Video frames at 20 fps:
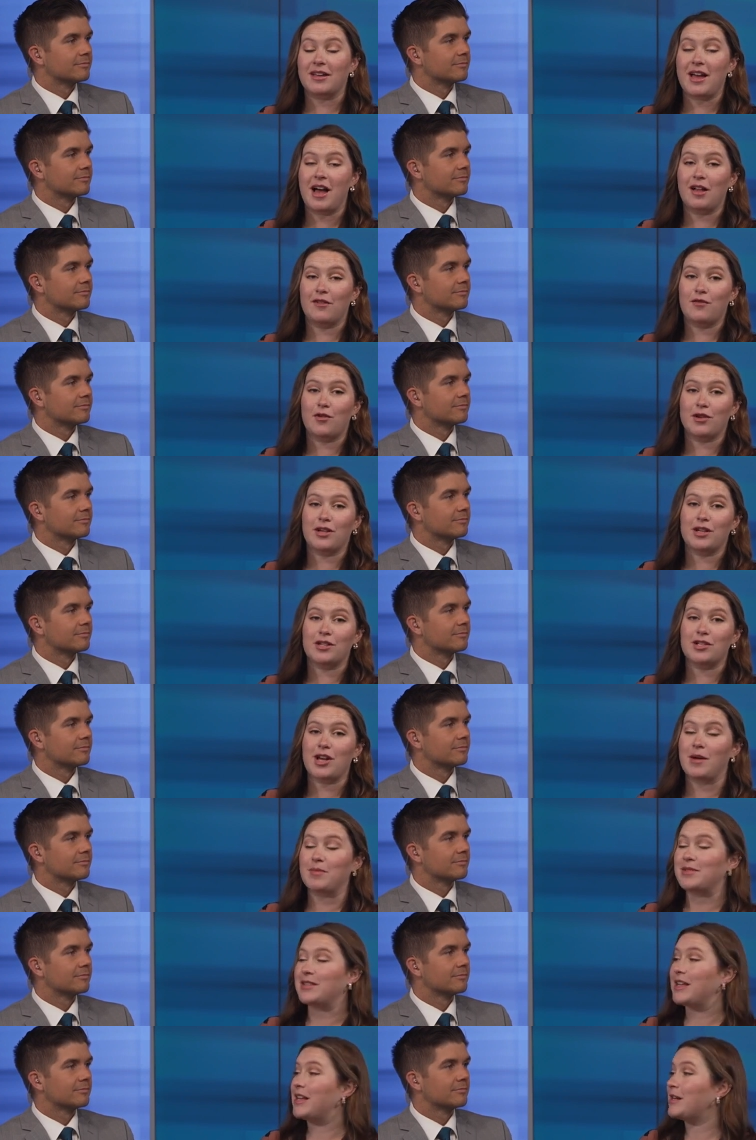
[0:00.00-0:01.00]
Speaker 1: California
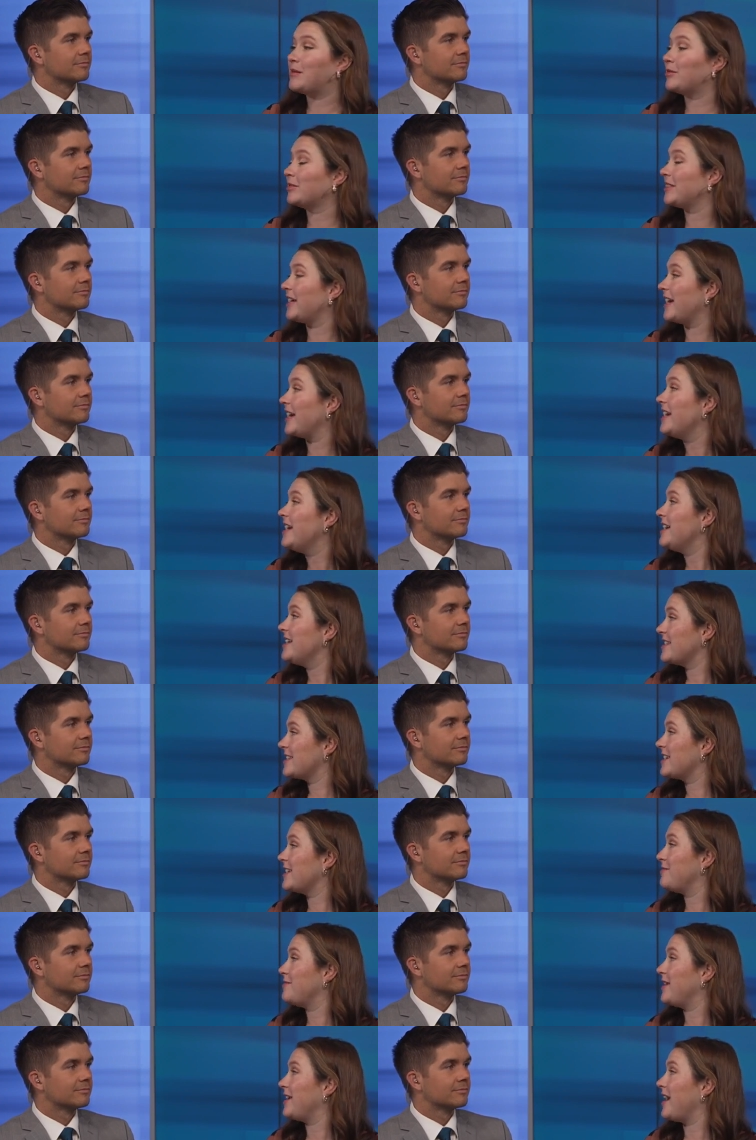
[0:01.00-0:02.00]
Adopted Animal Day. It's
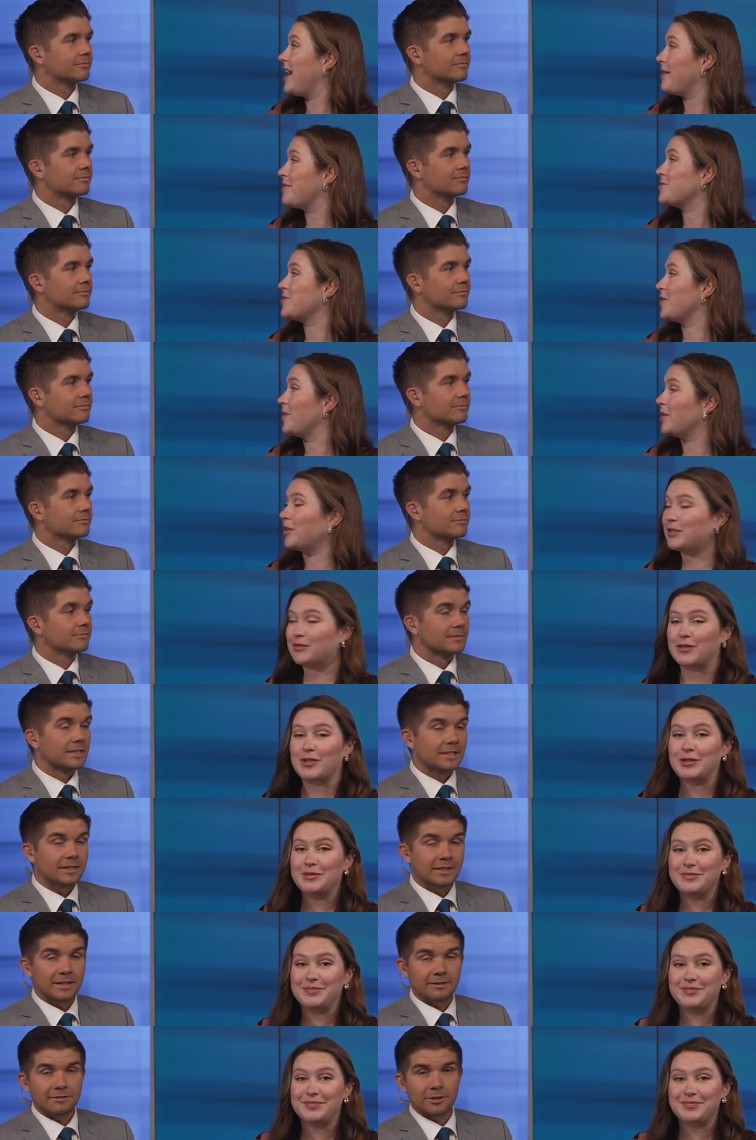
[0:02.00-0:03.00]
going to be absolutely
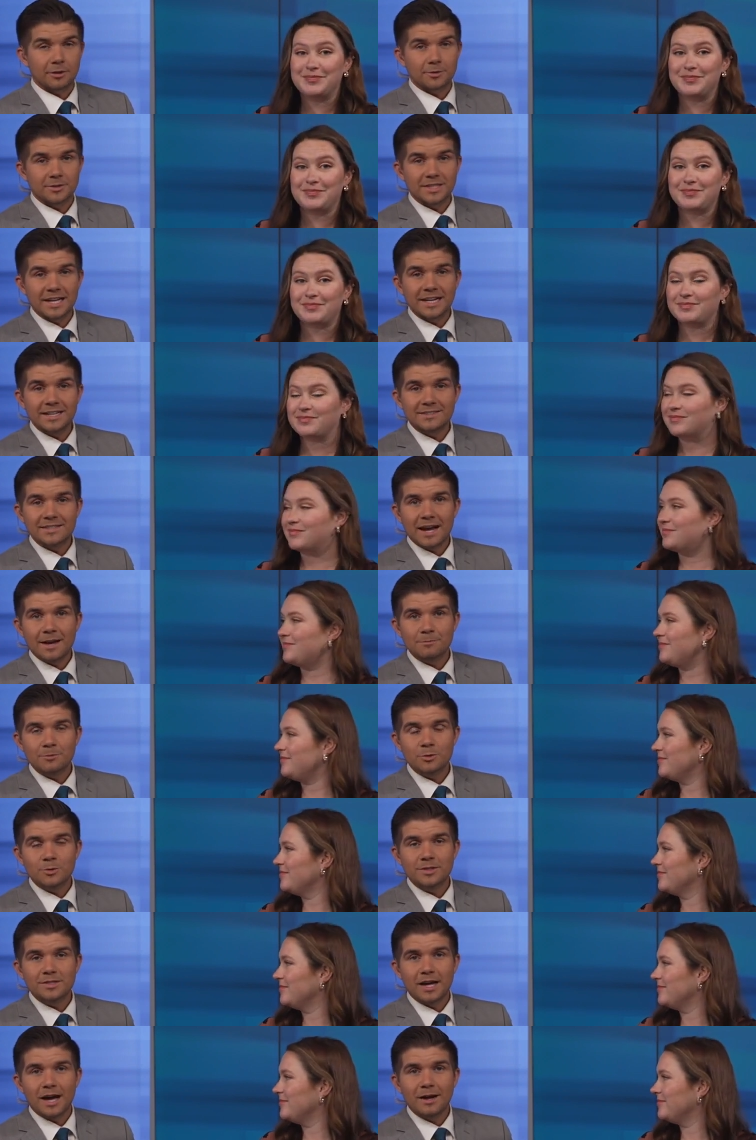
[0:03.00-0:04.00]
wonderful.
Speaker 2: If there was any time
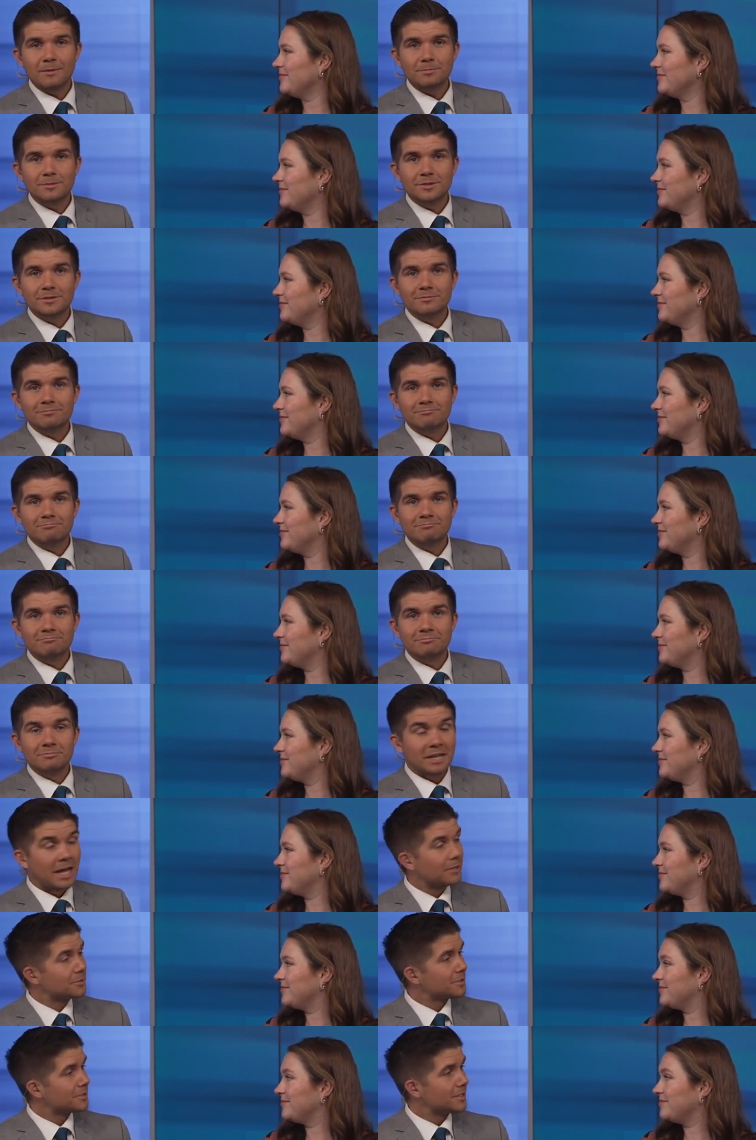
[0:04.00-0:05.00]
to adopt,
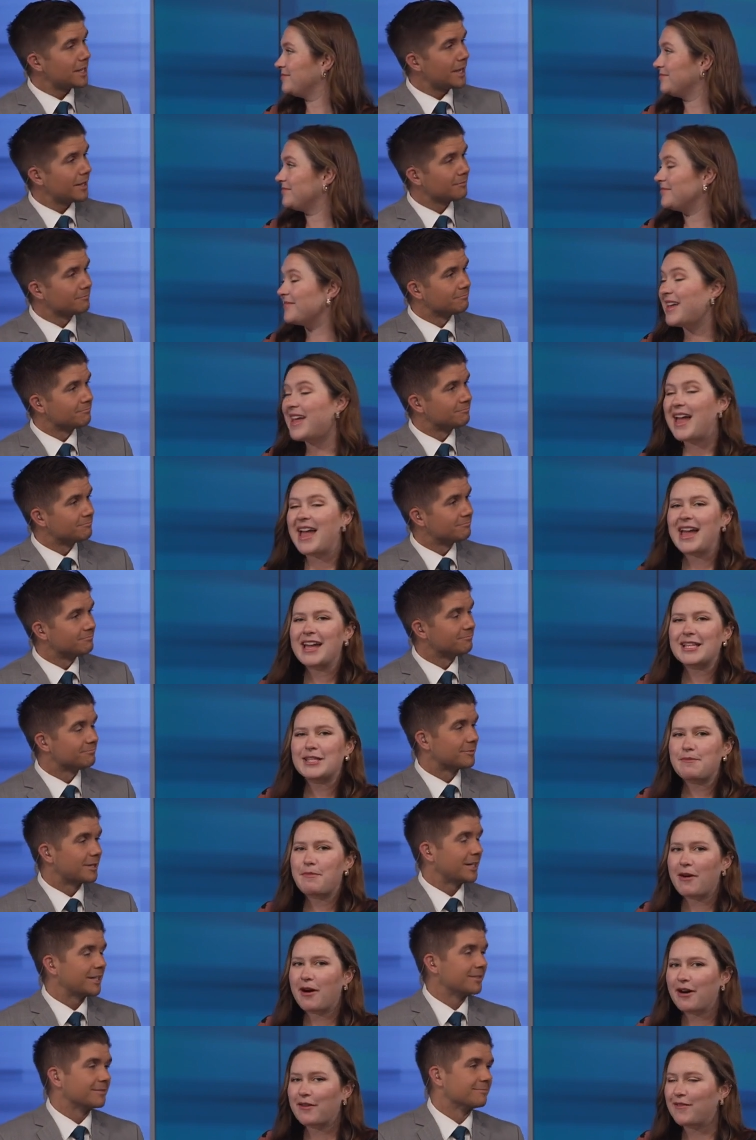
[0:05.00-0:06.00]
now's the time. It's
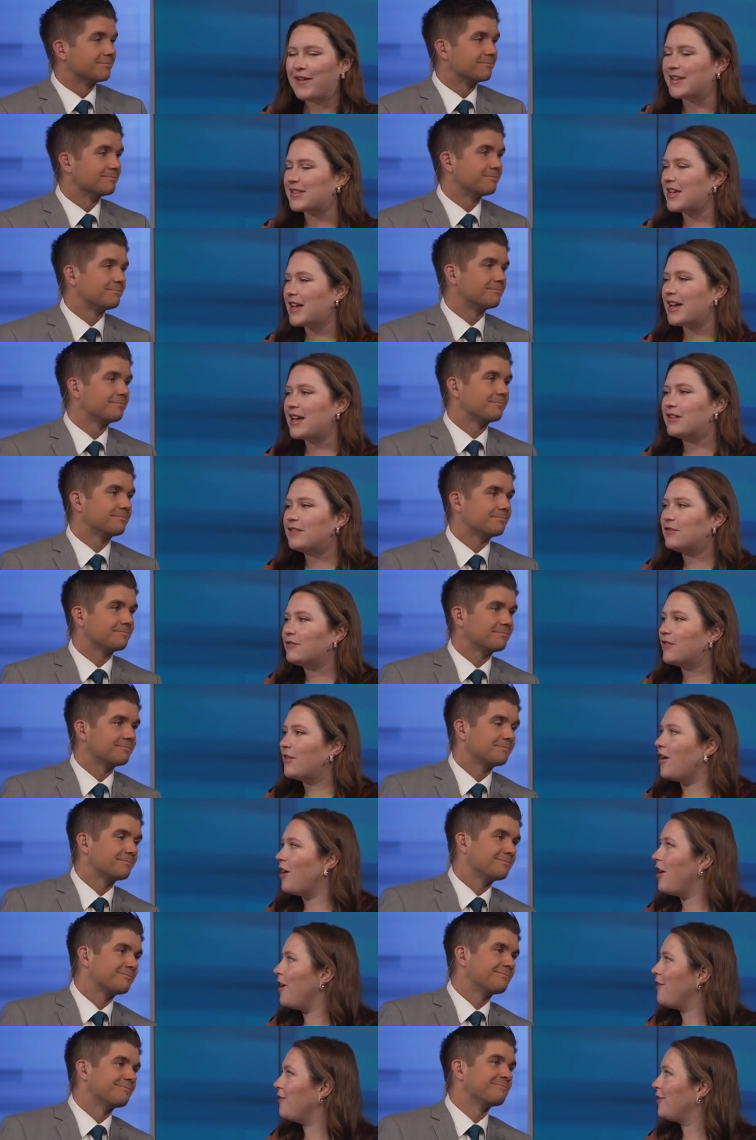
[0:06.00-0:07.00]
right. perfect
Speaker 1: and
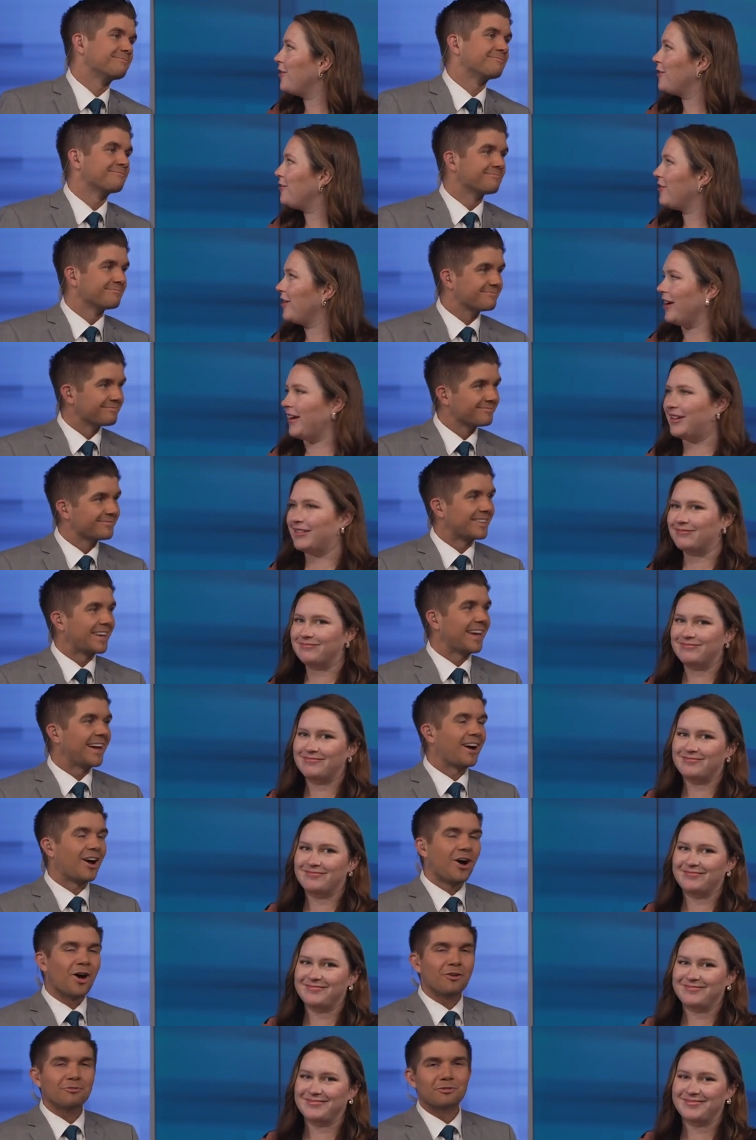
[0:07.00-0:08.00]
all for free.
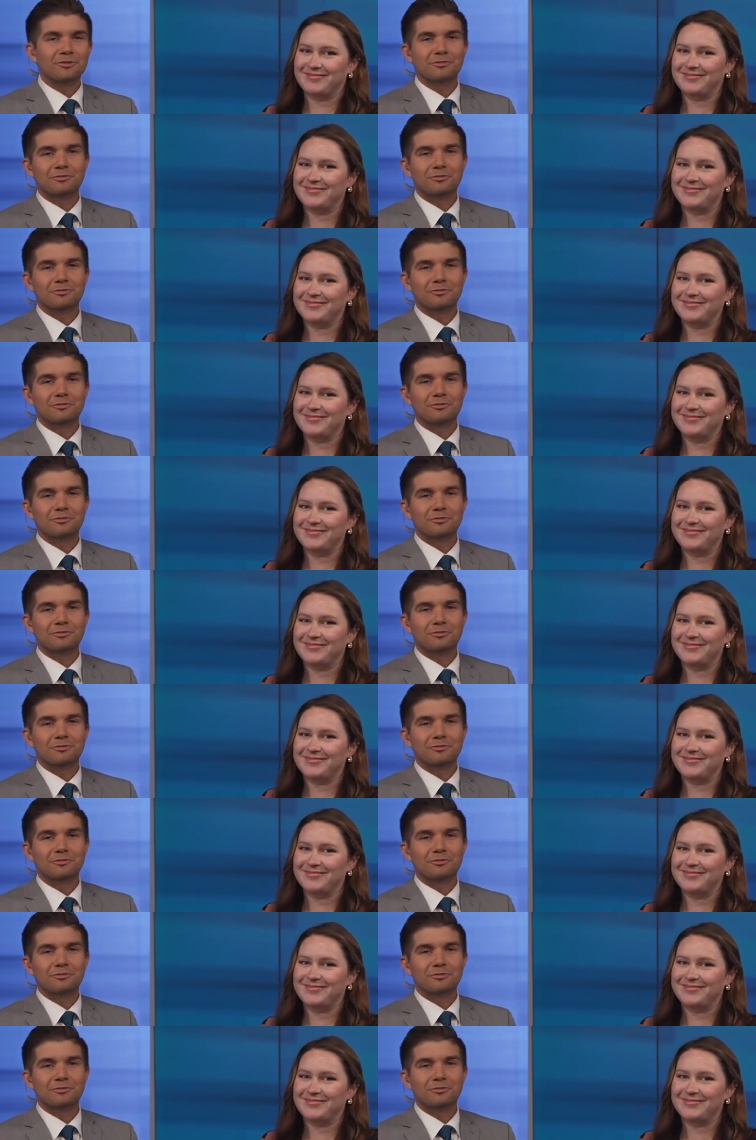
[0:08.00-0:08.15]
Speaker 2: Yeah, all for